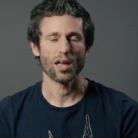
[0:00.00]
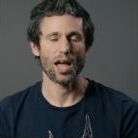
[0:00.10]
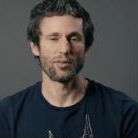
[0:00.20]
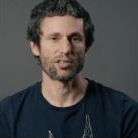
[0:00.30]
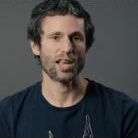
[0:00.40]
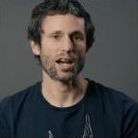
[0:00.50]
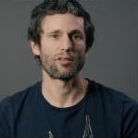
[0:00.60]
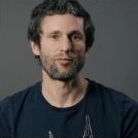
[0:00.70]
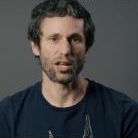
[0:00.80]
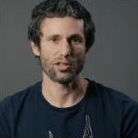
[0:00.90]
And the
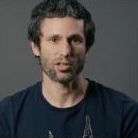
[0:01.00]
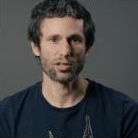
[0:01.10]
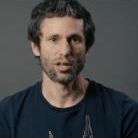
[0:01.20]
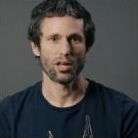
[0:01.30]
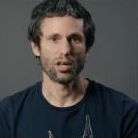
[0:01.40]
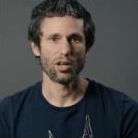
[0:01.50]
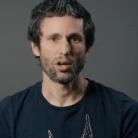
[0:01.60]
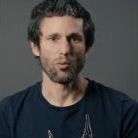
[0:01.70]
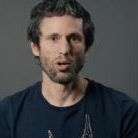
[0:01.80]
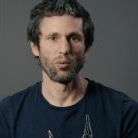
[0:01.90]
sacrifice
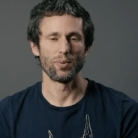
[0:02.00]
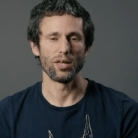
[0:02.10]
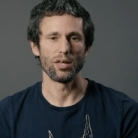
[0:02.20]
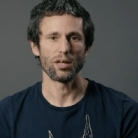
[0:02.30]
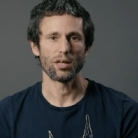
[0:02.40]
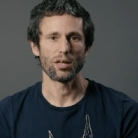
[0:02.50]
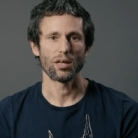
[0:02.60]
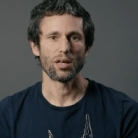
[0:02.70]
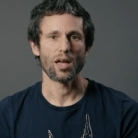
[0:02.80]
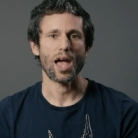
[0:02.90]
will be
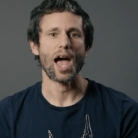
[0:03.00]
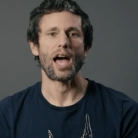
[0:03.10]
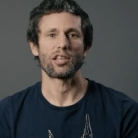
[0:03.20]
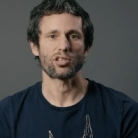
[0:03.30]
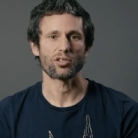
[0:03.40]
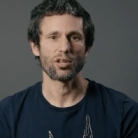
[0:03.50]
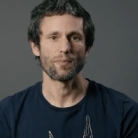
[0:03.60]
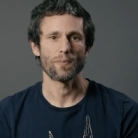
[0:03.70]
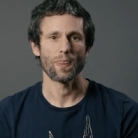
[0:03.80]
asked.